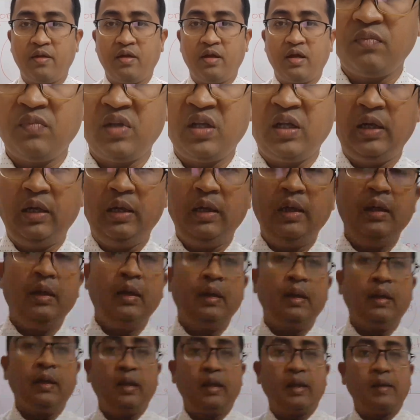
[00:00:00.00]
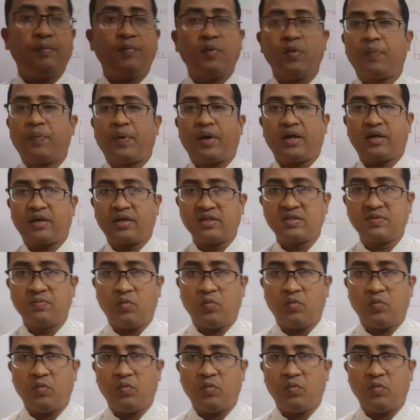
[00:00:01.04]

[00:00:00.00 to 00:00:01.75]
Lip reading: If you practice